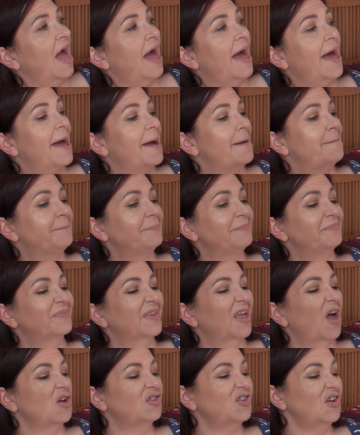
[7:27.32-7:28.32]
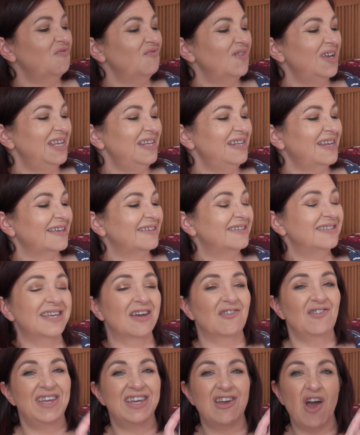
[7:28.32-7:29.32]
I don't really
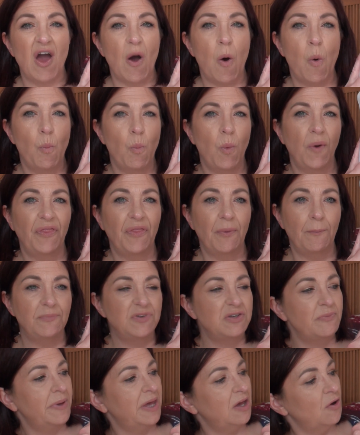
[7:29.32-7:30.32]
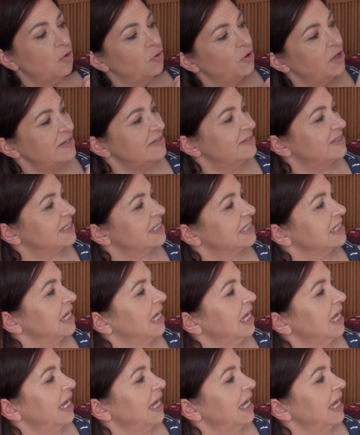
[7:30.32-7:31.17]
necessarily get on with them, to be honest.